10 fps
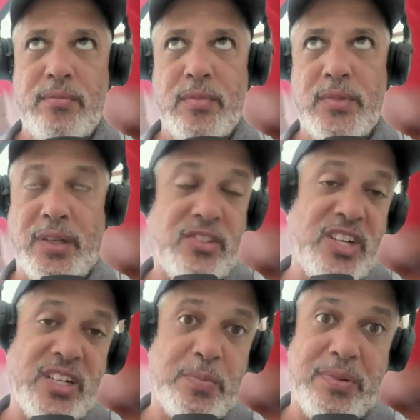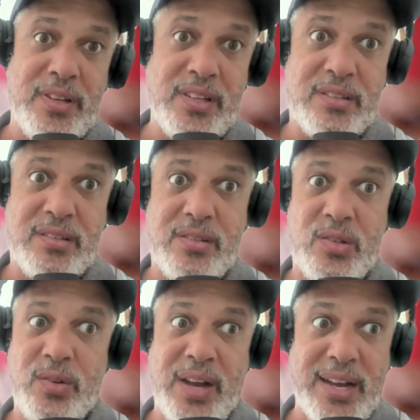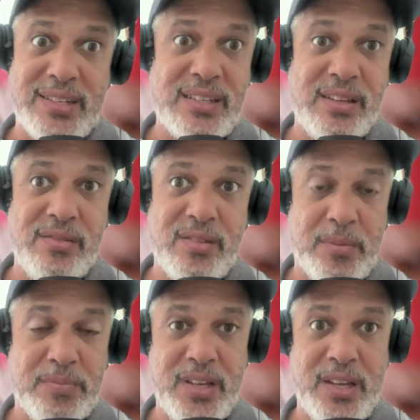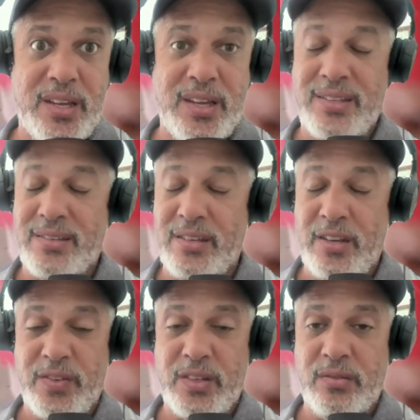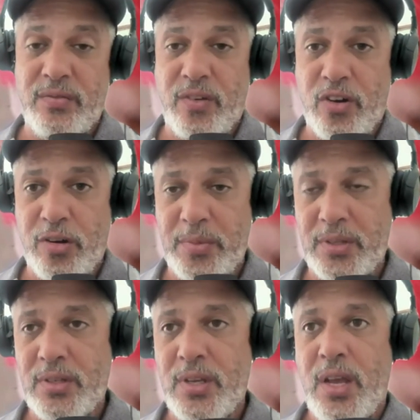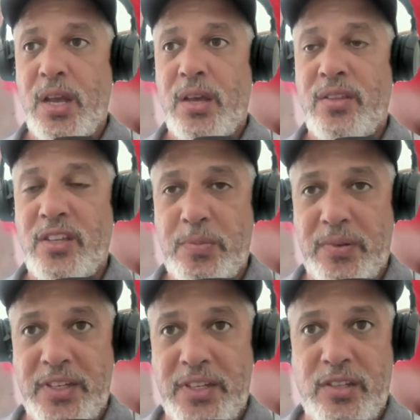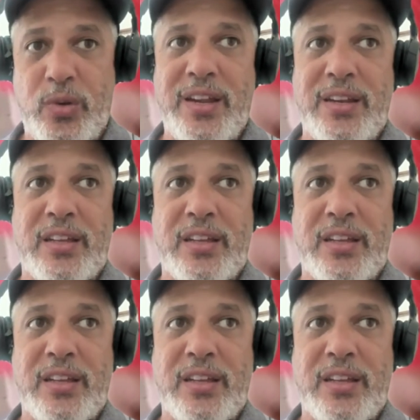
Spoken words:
Don't judge police too harshly up there. It's a difficult environment. These police are looking at it